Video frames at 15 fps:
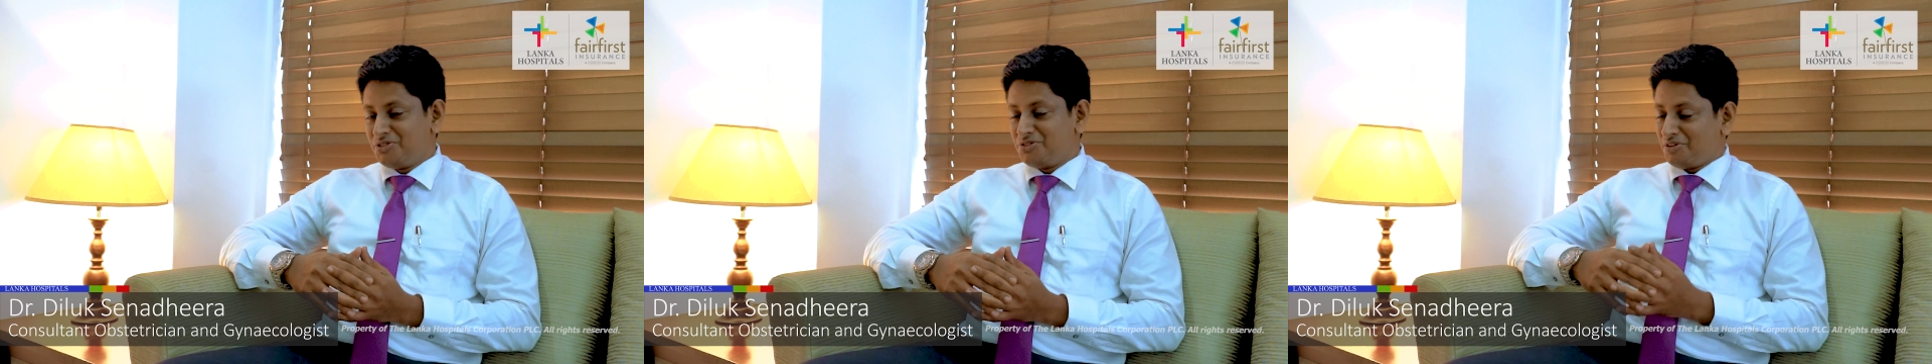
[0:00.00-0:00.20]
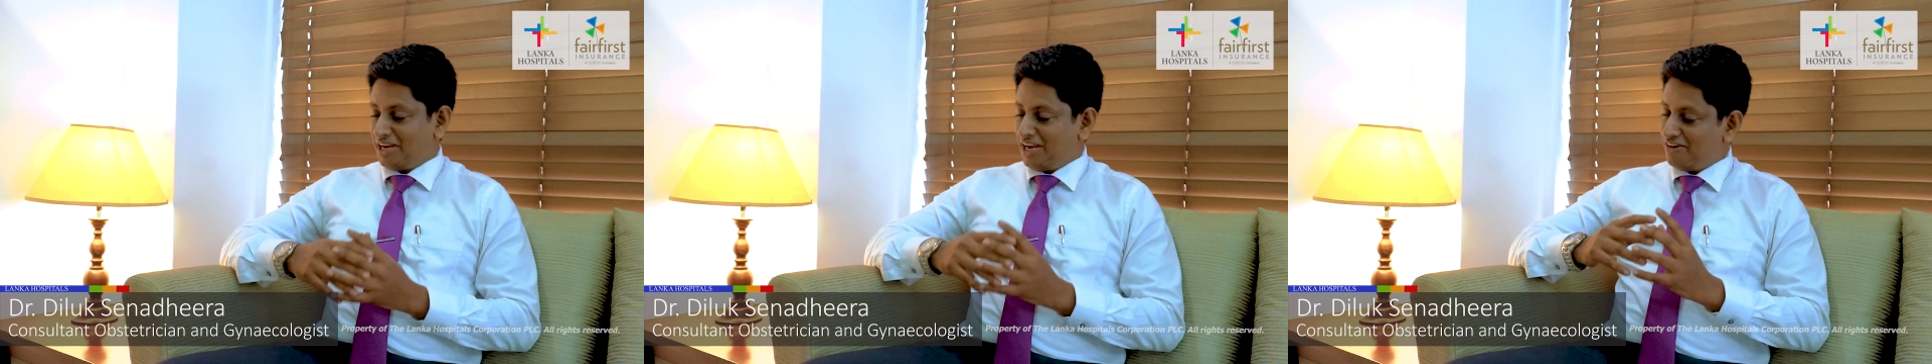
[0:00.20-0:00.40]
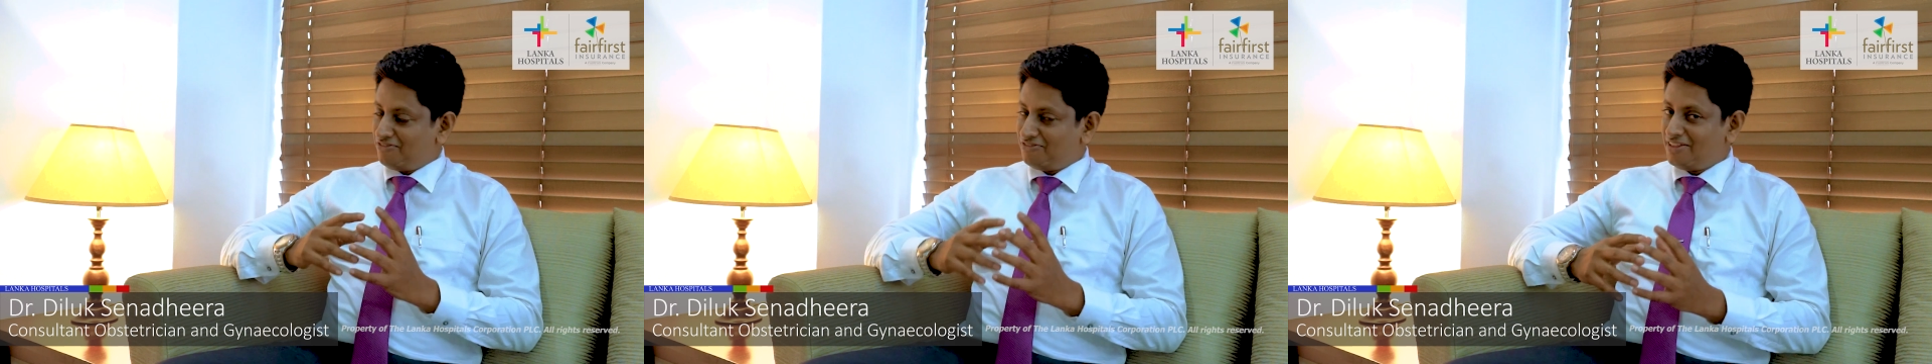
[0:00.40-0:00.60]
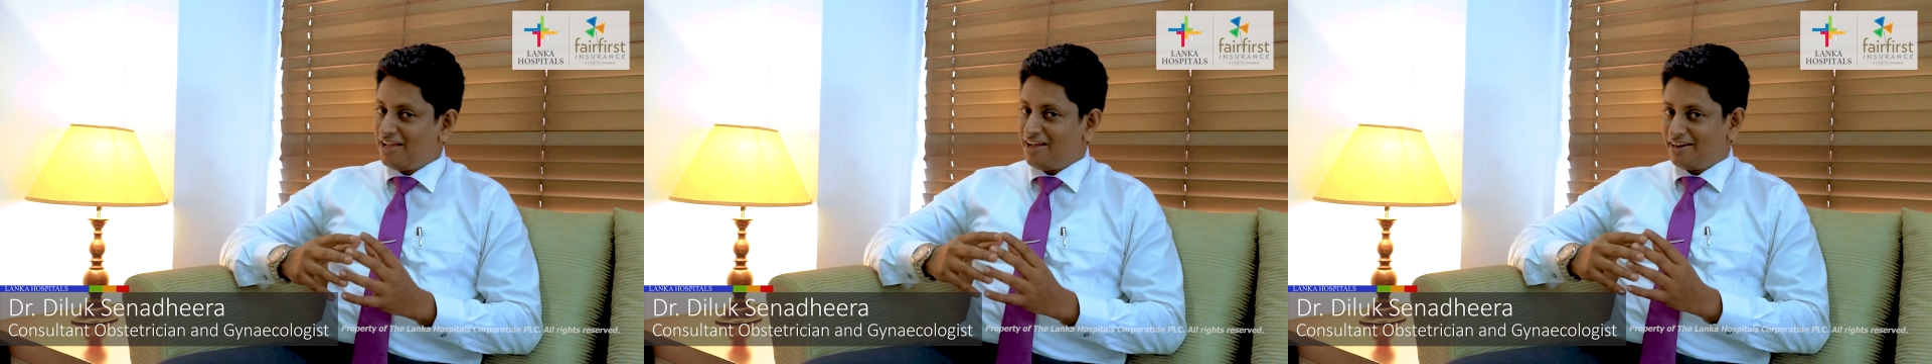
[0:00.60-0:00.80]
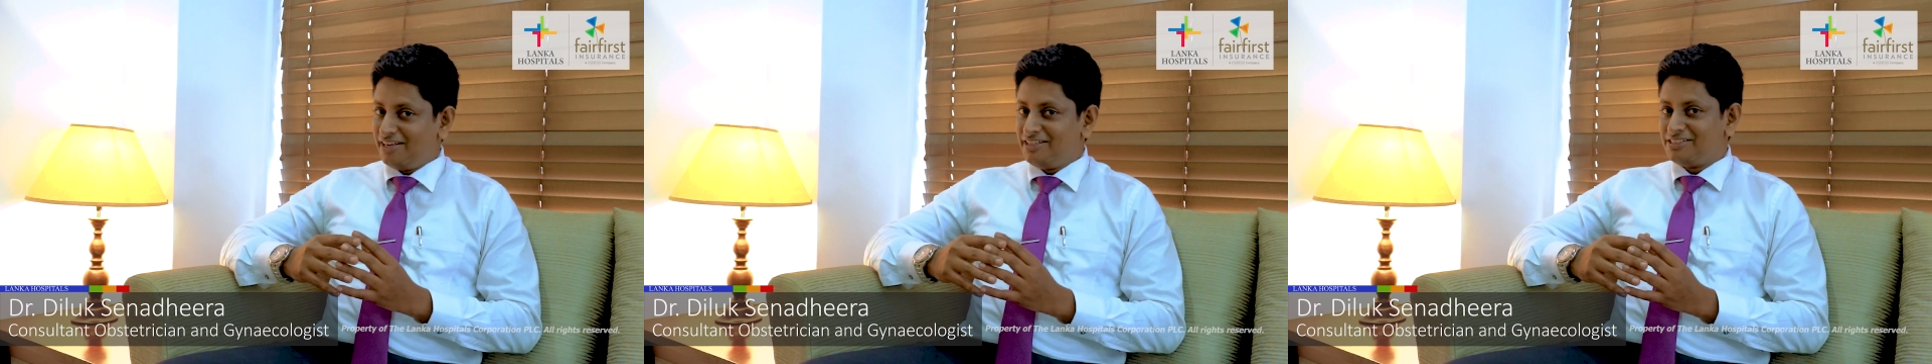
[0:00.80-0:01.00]
So if
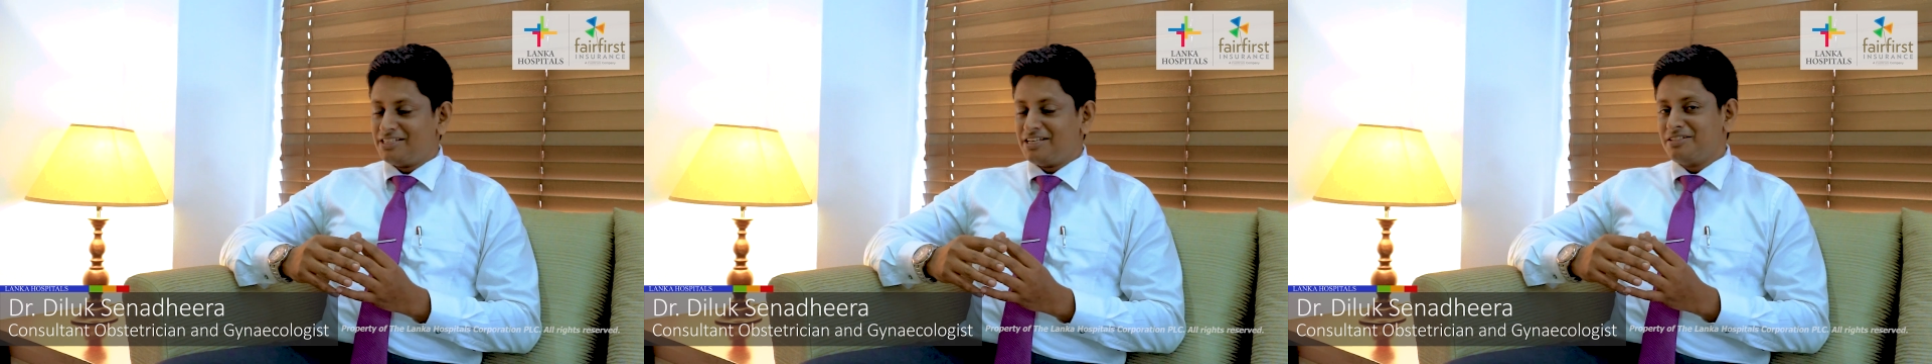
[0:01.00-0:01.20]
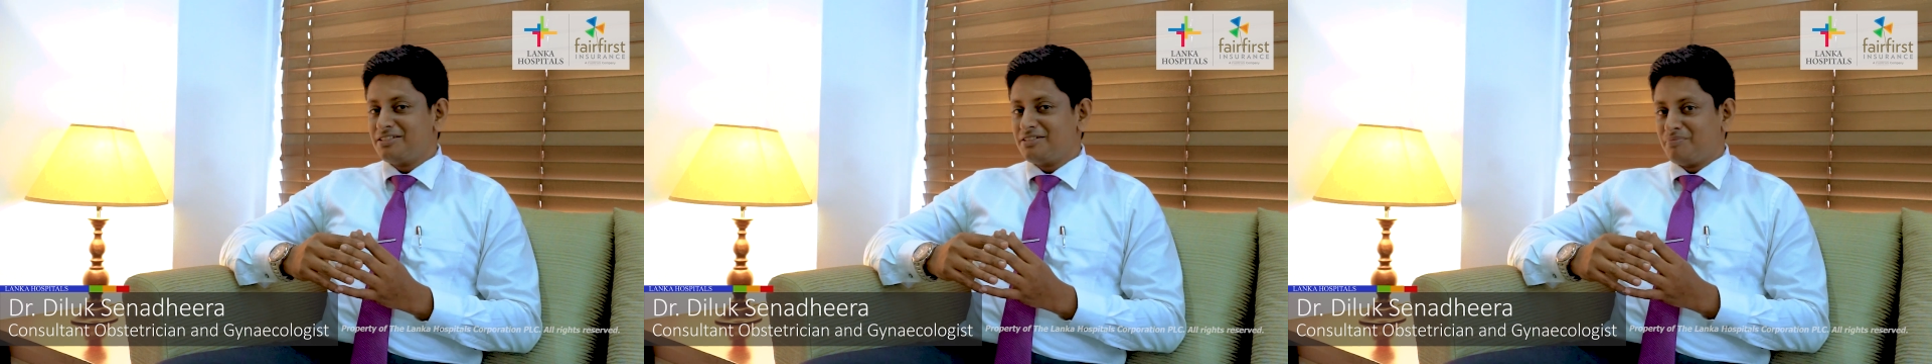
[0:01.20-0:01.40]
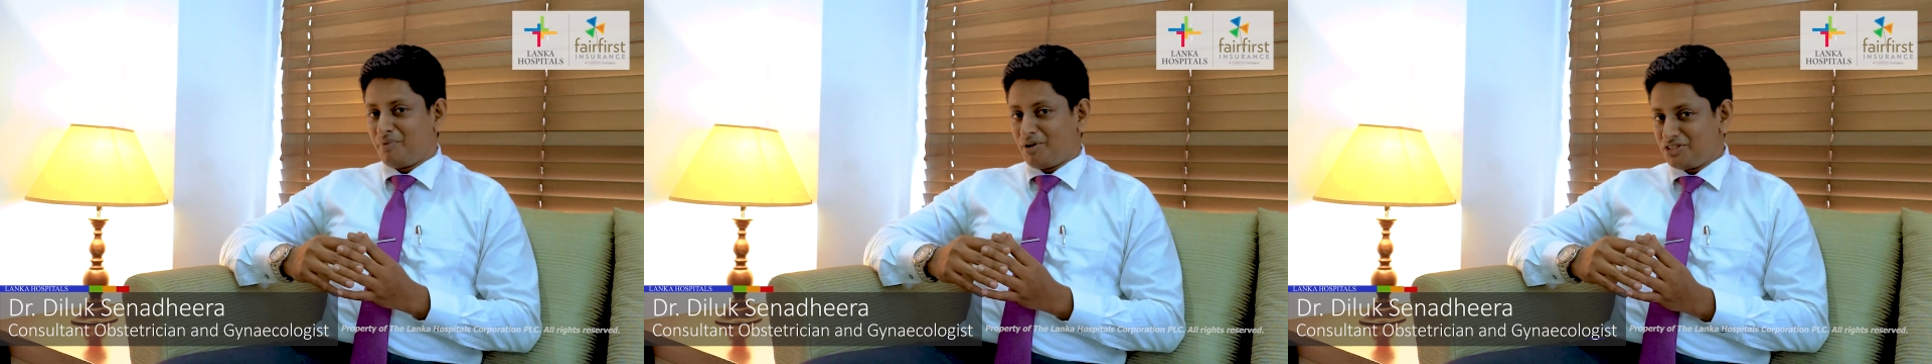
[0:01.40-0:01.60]
there is a